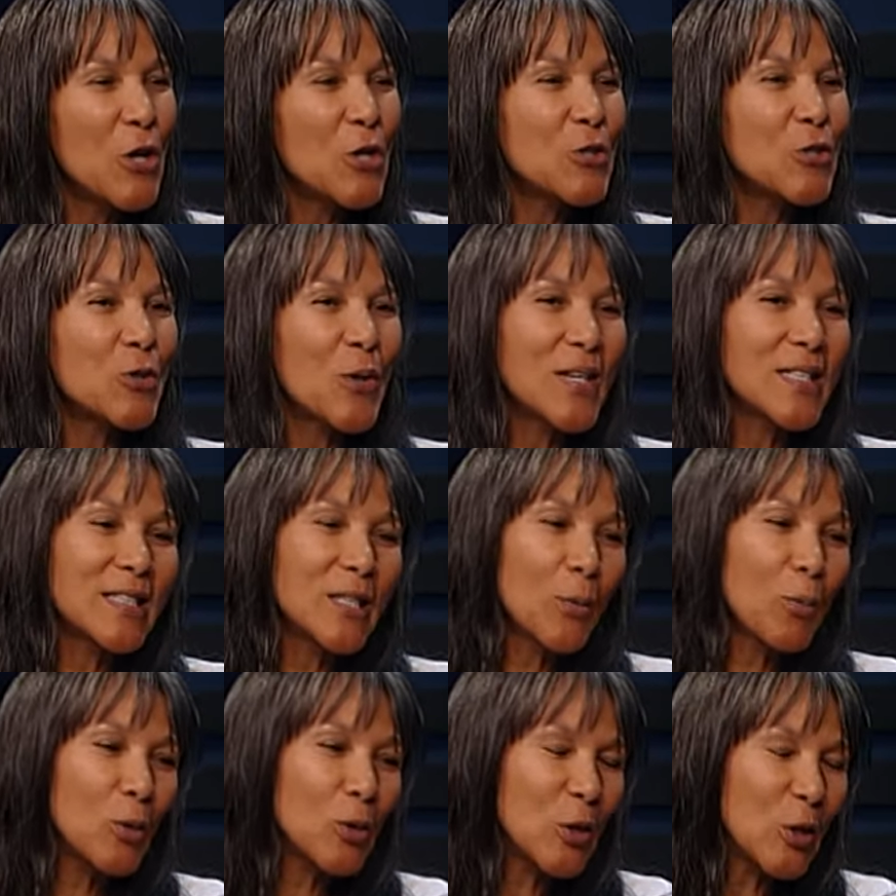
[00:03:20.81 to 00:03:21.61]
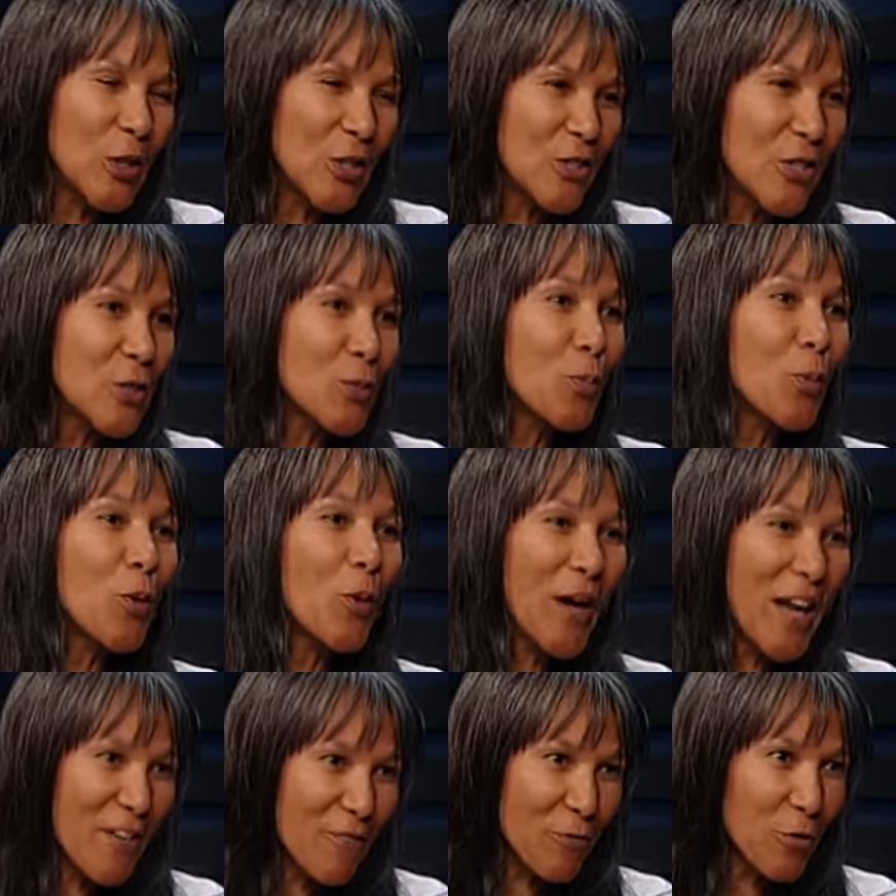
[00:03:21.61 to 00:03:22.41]
So I said, Well, look, just
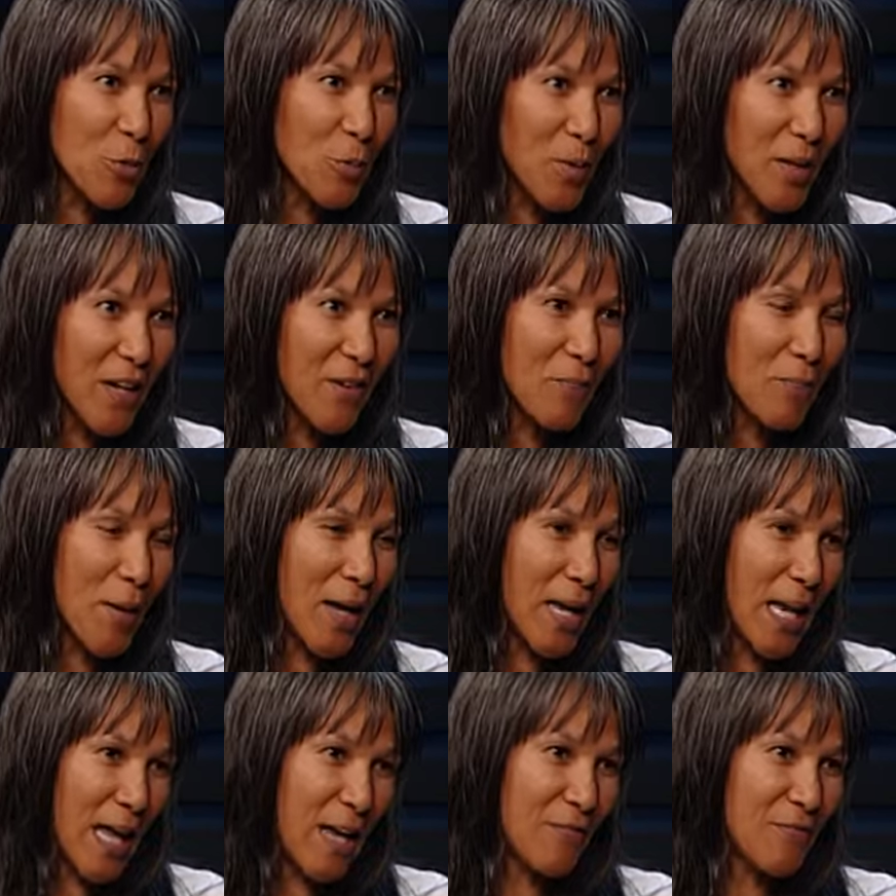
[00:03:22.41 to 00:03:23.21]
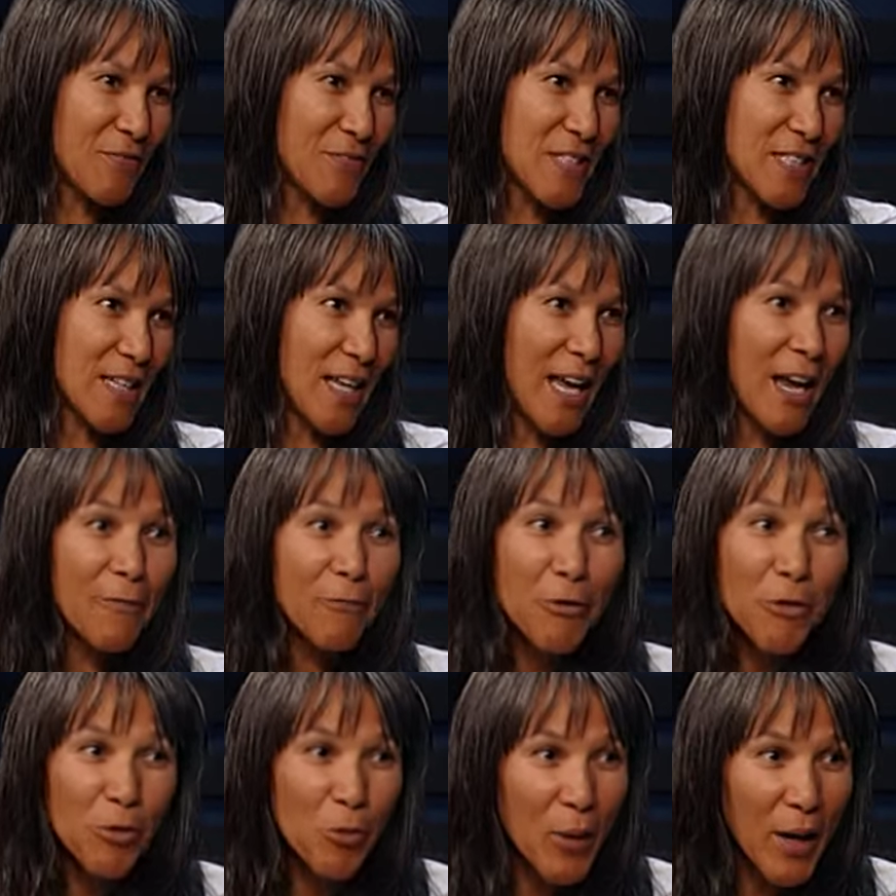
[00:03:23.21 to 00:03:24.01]
pray for me if my life's
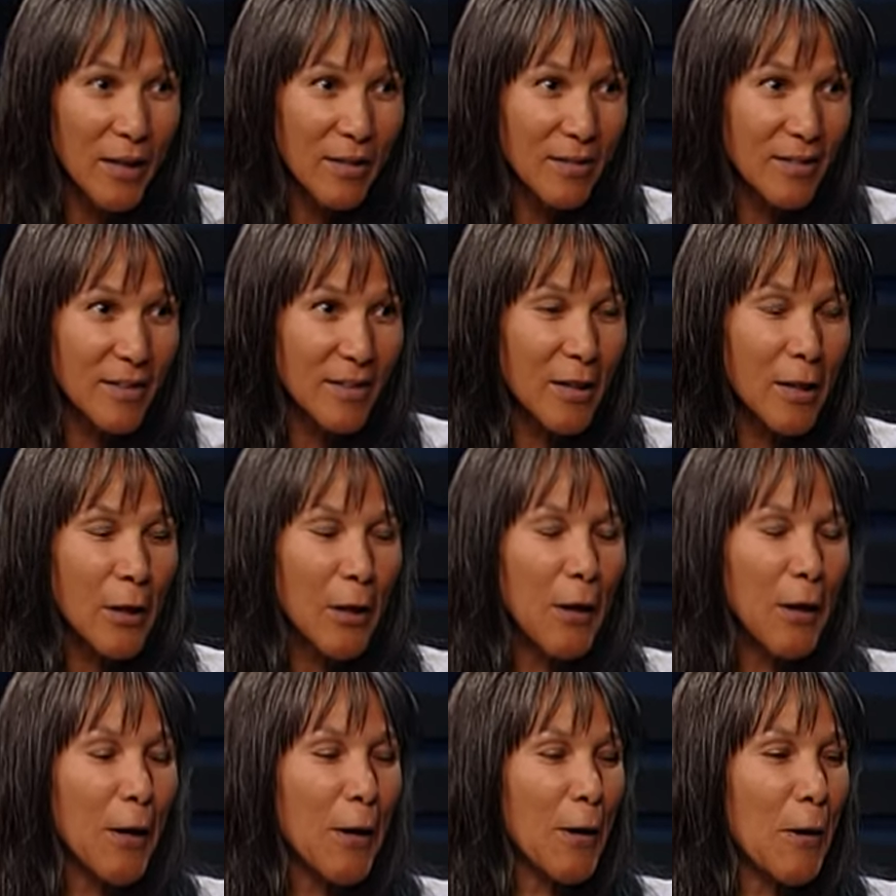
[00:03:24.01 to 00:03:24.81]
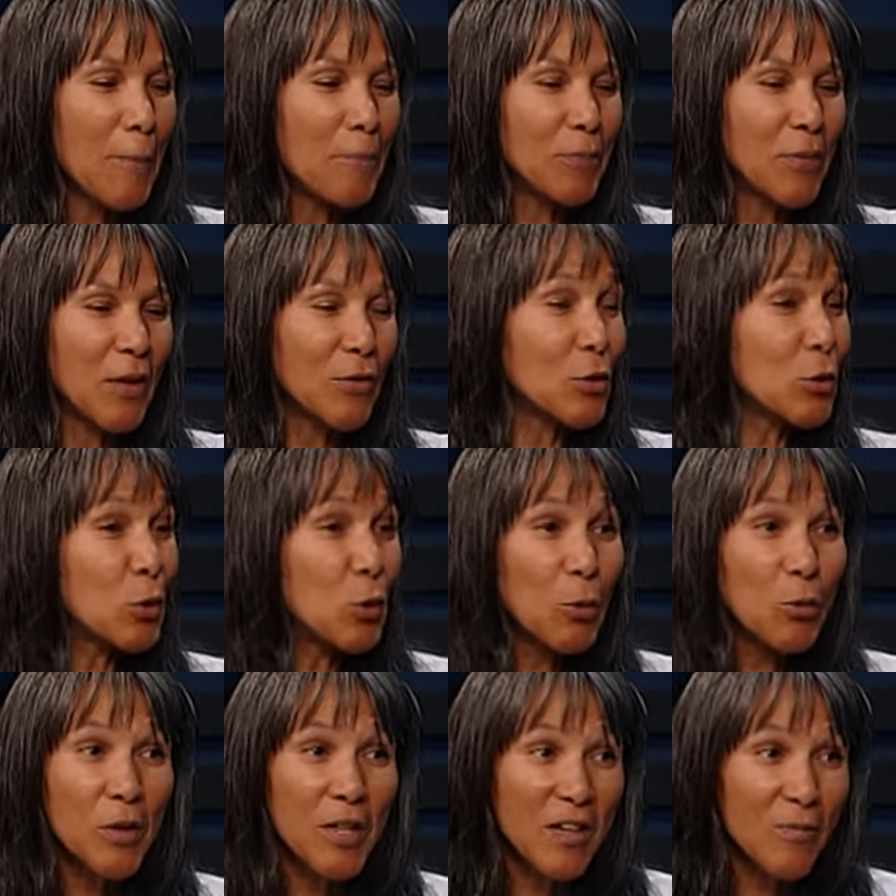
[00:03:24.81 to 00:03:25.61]
ever threatened um, that the
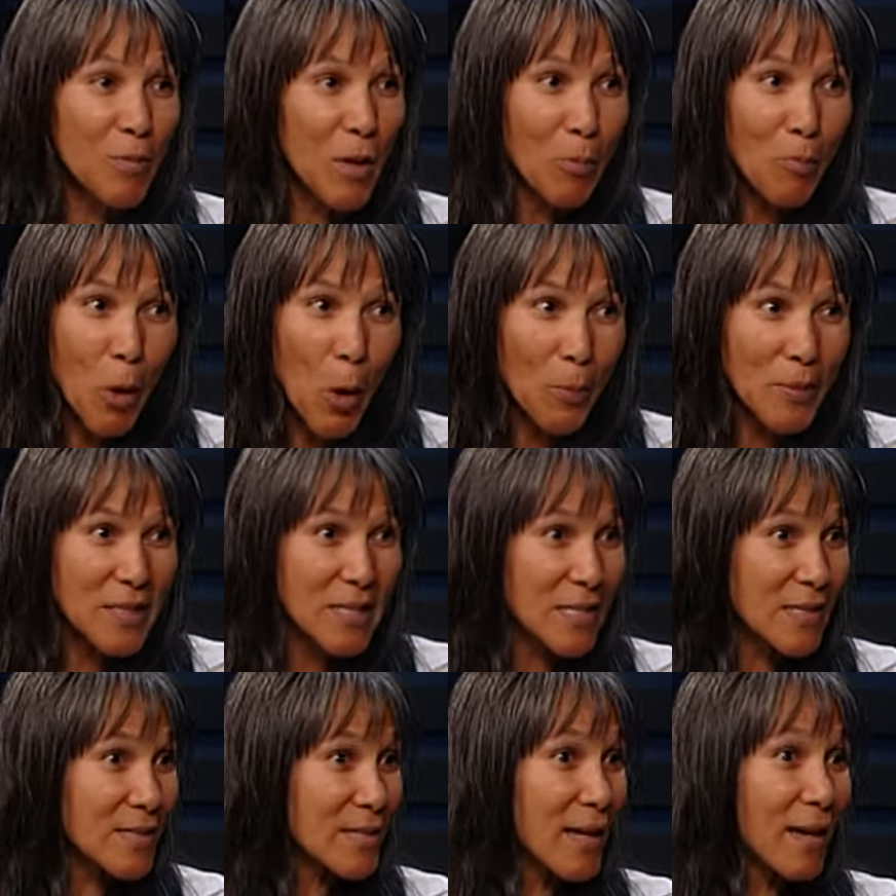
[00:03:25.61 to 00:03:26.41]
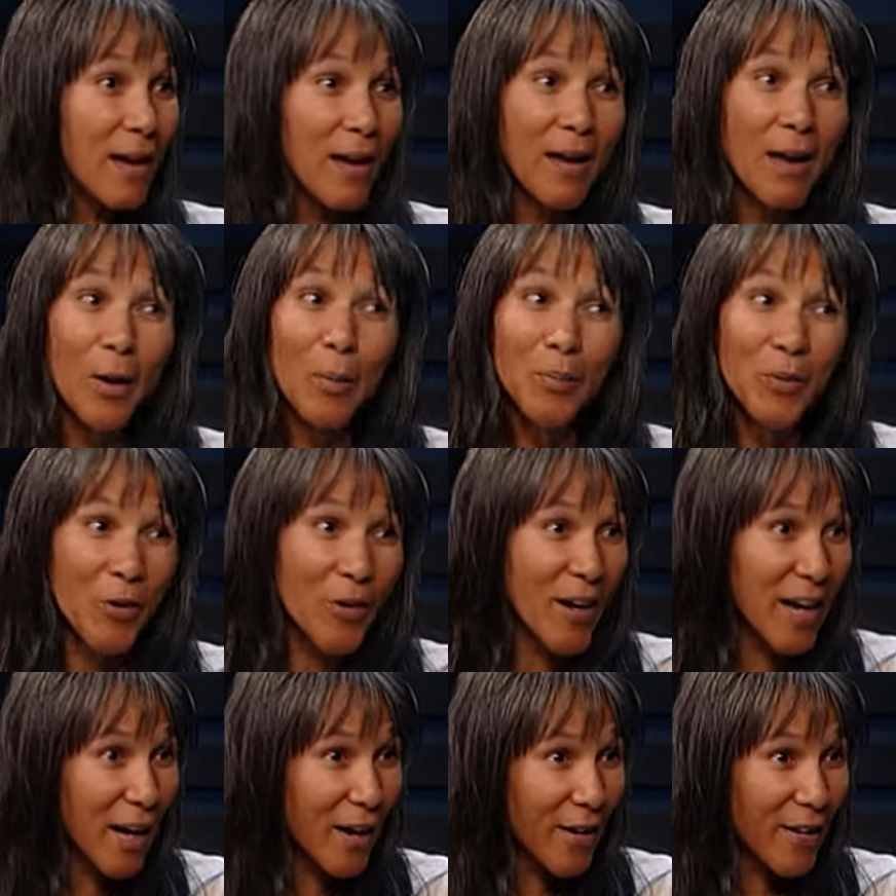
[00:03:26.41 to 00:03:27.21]
Lord will give me a moment to say a
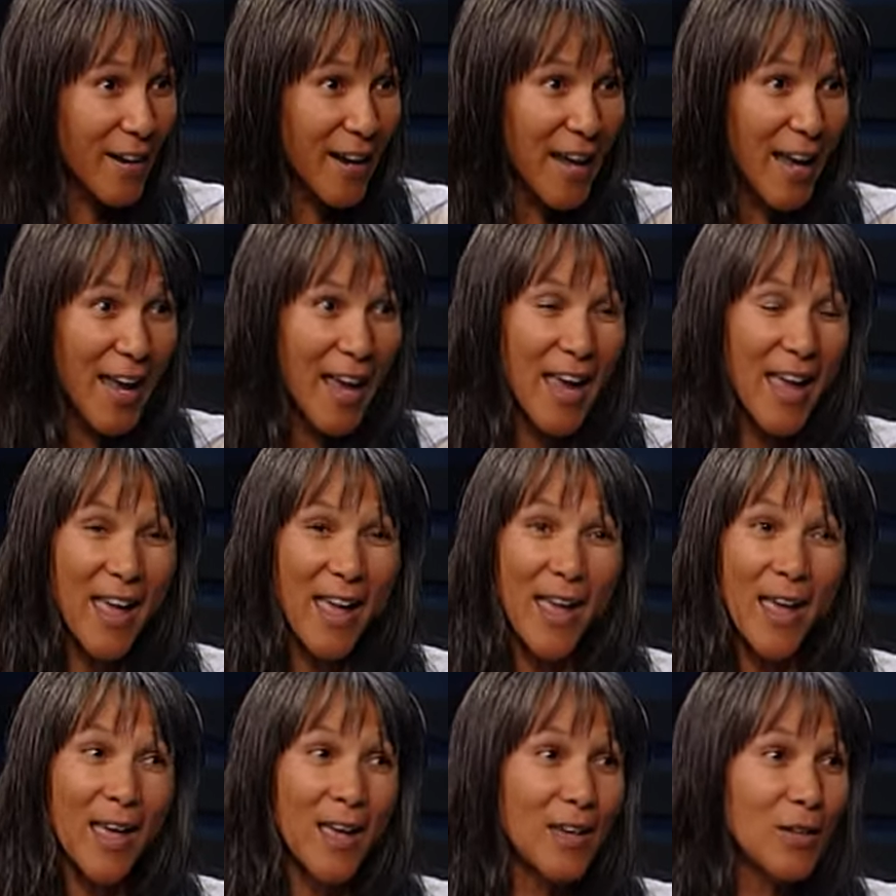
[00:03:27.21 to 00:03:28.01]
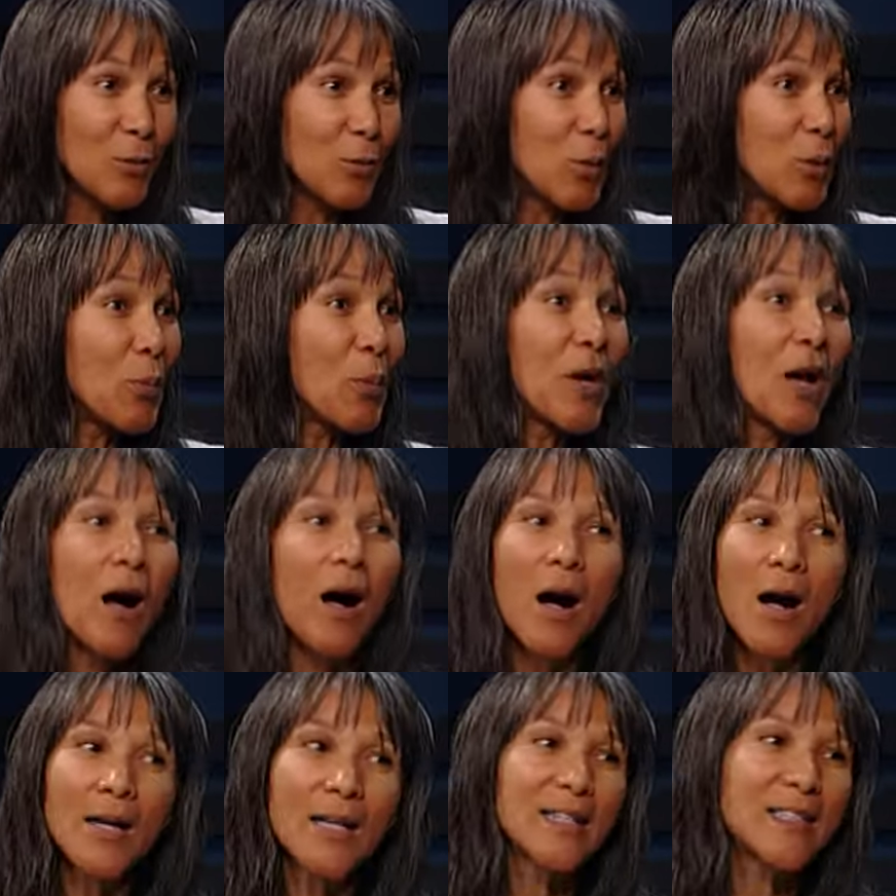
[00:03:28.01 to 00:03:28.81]
prayer. And when we
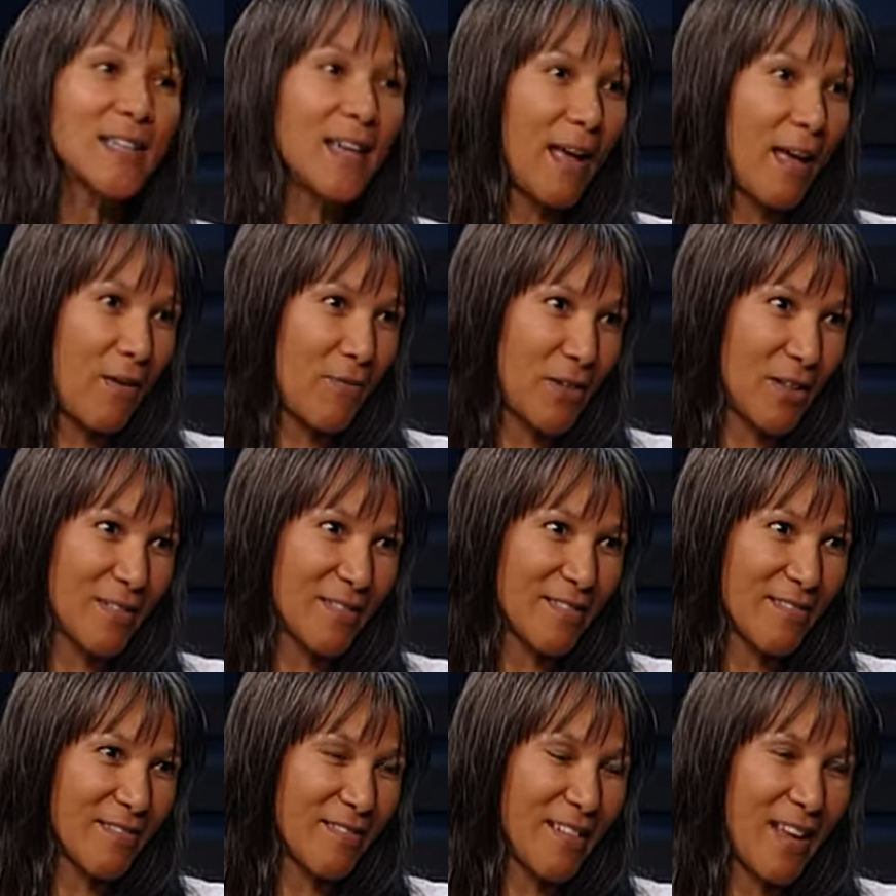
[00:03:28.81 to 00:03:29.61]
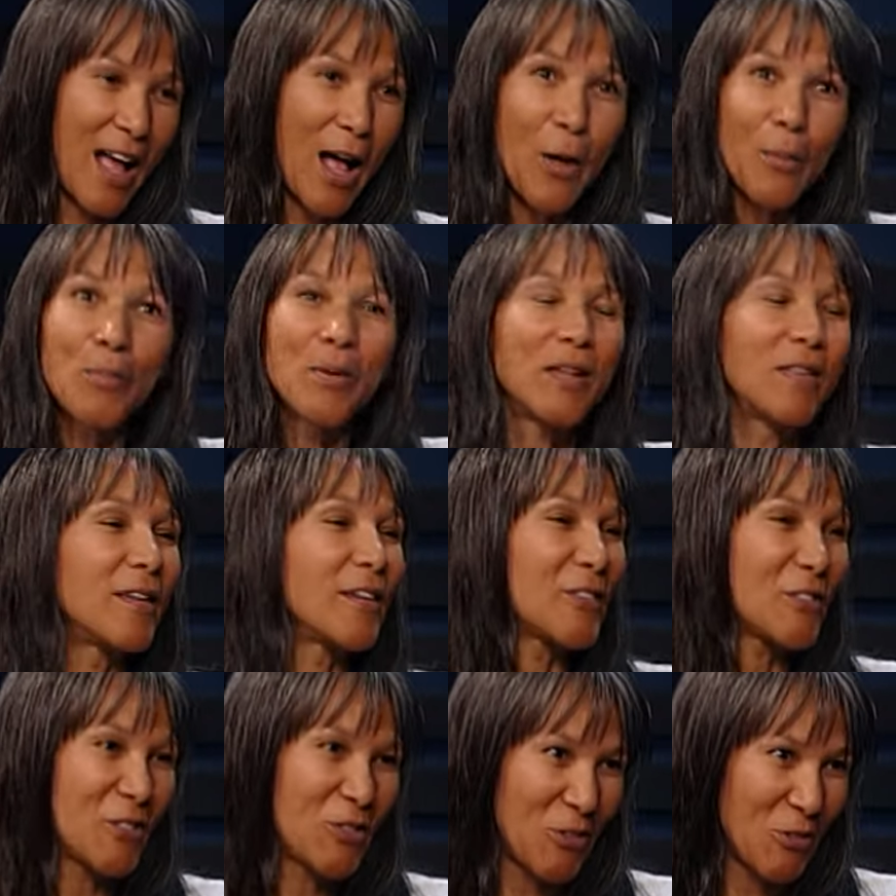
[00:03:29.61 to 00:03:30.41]
all get to heaven, I'll be
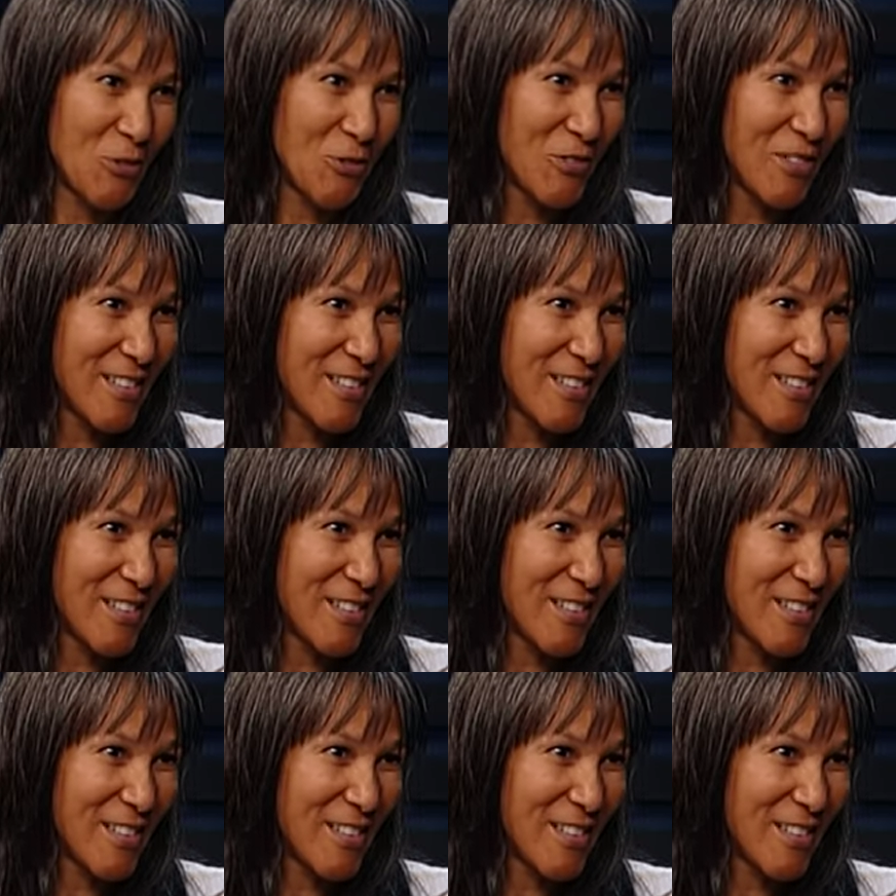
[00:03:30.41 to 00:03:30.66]
there too.